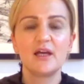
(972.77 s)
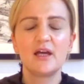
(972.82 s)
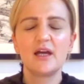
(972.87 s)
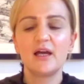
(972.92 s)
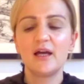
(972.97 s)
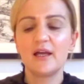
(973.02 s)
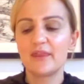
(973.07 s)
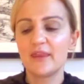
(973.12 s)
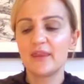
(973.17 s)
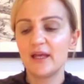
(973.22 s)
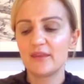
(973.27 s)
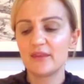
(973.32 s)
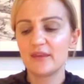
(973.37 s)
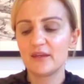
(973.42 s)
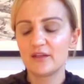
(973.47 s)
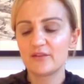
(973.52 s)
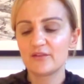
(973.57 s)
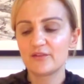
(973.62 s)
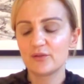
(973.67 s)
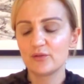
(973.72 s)
And then
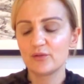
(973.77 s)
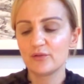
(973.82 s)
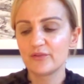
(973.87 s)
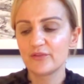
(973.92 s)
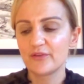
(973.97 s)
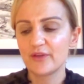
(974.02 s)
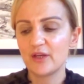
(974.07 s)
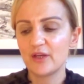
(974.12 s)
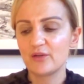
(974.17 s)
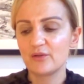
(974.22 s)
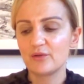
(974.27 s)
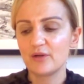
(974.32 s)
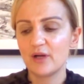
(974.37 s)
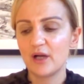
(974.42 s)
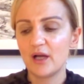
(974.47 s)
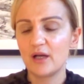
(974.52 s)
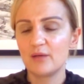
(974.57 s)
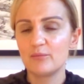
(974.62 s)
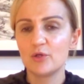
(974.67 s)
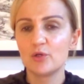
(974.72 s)
there's also
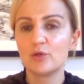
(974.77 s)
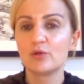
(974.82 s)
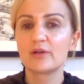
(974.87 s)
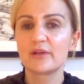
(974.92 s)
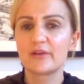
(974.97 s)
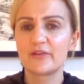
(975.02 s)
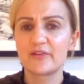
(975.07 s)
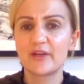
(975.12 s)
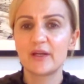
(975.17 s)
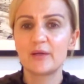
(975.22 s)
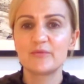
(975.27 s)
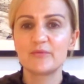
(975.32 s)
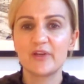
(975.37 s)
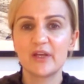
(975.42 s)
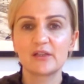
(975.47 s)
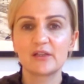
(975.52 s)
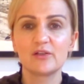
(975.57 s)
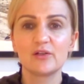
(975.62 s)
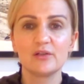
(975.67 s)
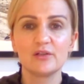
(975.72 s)
um, stem
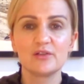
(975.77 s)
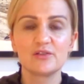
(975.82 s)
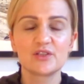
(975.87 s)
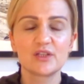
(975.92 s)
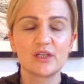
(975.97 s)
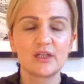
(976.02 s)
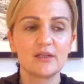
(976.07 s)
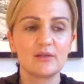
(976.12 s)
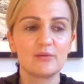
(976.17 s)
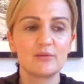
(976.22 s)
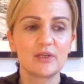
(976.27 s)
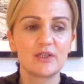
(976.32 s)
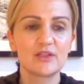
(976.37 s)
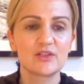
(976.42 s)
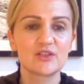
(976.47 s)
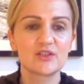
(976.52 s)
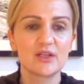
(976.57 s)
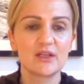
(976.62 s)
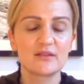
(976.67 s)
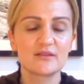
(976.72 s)
technology,
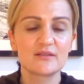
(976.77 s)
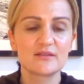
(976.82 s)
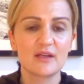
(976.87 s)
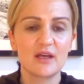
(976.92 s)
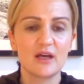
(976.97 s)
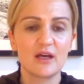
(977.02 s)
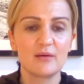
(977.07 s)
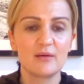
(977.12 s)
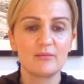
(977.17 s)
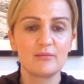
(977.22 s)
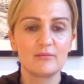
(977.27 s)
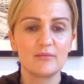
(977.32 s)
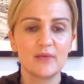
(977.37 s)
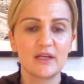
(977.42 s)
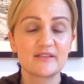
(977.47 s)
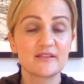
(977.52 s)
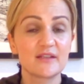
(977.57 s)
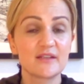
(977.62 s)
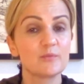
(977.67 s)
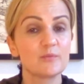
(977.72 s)
which is um,
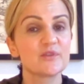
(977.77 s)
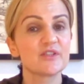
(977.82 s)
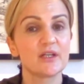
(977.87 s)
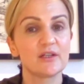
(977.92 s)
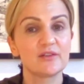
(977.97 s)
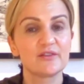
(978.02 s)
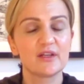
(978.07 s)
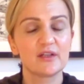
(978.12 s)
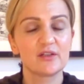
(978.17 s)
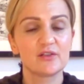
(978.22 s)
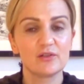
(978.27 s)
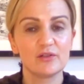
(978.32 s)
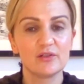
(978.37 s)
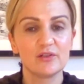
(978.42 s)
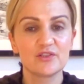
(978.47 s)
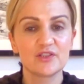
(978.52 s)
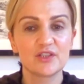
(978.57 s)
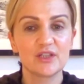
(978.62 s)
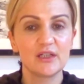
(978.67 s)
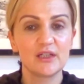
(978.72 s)
stem cell
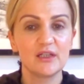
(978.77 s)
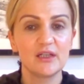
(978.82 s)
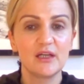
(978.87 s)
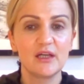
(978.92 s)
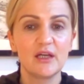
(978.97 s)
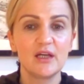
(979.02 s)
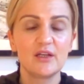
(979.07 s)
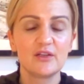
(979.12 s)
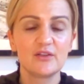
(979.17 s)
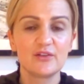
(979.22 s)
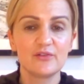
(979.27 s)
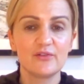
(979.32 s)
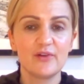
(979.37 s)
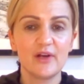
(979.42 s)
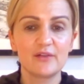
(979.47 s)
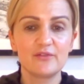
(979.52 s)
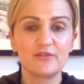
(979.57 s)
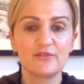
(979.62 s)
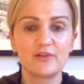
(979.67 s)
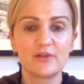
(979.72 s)
technology
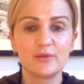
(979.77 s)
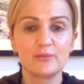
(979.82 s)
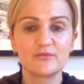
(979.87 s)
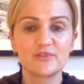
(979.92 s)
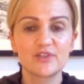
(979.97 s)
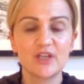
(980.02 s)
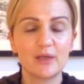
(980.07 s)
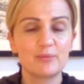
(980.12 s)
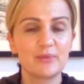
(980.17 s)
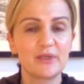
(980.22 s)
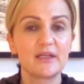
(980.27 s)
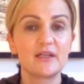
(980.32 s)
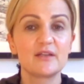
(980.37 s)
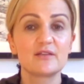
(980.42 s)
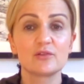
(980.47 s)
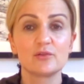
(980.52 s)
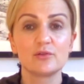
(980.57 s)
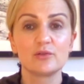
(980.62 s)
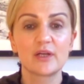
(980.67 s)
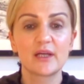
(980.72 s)
derived from
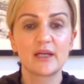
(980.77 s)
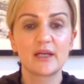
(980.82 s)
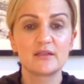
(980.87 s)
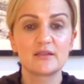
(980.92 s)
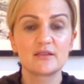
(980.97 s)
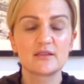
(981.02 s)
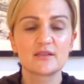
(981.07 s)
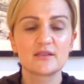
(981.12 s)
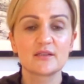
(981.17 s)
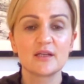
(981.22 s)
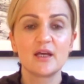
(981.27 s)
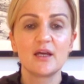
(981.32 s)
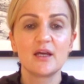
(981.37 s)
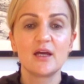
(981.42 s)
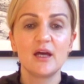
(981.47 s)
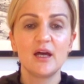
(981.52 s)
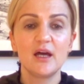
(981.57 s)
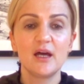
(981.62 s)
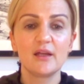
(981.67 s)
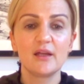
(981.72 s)
Japanese orchids.
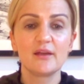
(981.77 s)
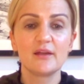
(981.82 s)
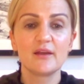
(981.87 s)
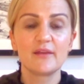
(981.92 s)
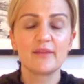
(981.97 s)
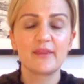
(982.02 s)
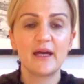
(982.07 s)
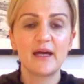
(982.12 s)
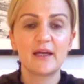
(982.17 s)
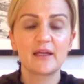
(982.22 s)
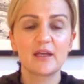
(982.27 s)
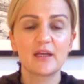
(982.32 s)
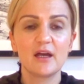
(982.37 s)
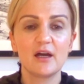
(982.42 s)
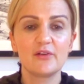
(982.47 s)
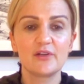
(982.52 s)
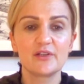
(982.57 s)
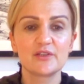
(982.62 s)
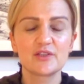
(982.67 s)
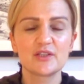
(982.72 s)
And that
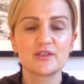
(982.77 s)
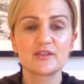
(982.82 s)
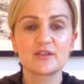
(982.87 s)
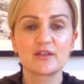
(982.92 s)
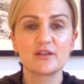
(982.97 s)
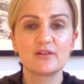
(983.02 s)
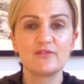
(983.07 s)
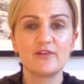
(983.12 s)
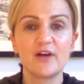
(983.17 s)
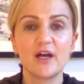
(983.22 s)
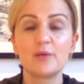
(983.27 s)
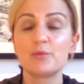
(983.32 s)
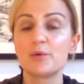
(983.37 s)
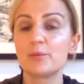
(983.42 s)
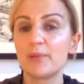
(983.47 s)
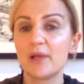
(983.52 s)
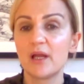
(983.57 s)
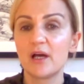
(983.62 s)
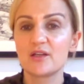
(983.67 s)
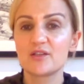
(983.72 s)
encourages the
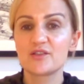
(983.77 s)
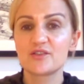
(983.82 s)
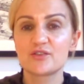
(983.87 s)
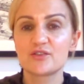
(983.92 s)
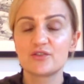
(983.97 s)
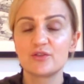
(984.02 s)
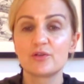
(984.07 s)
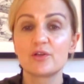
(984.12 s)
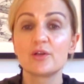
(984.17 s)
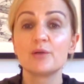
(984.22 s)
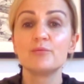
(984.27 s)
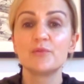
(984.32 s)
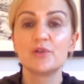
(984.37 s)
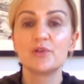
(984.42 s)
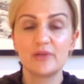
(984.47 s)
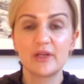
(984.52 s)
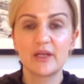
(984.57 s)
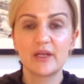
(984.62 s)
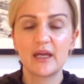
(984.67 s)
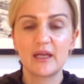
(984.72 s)
fibroblasts to
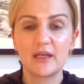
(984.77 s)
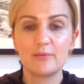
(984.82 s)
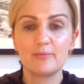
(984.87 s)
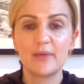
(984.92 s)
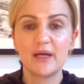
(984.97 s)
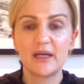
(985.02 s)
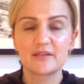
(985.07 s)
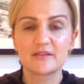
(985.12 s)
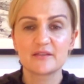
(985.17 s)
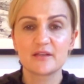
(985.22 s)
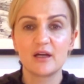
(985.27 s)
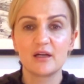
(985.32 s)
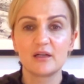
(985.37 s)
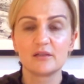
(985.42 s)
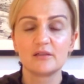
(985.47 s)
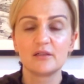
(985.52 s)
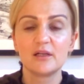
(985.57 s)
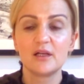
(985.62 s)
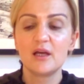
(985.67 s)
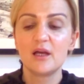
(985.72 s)
communicate better.
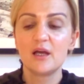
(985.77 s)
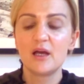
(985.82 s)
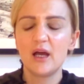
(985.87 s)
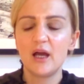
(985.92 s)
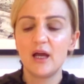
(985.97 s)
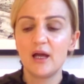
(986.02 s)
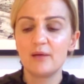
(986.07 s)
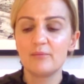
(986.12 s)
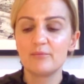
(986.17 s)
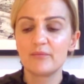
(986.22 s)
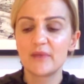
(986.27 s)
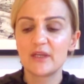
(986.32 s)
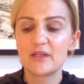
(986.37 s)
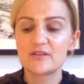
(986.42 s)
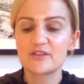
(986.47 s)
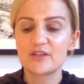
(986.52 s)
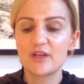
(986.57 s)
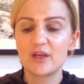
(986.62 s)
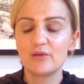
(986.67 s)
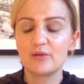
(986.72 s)
Um,
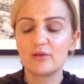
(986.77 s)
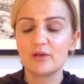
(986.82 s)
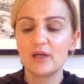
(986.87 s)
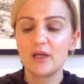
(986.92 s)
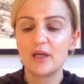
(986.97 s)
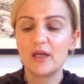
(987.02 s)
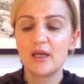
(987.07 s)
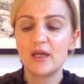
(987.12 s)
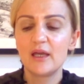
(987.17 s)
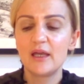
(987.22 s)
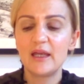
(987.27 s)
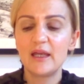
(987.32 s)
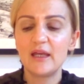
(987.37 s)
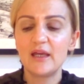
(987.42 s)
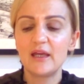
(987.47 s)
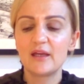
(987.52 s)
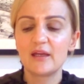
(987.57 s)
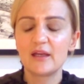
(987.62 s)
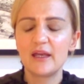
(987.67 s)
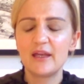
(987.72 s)
so
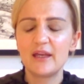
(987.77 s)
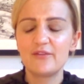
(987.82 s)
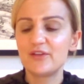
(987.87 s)
if